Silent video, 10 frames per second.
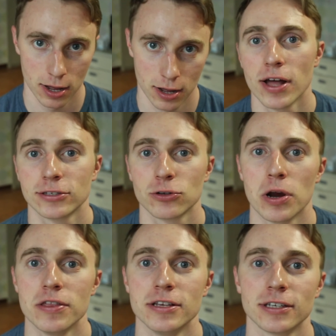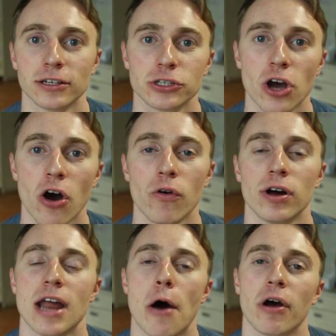Well, that's the way these things
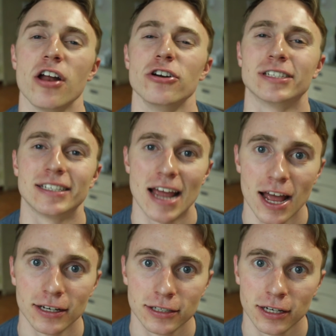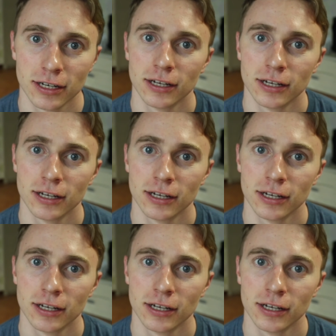go. Now I understand,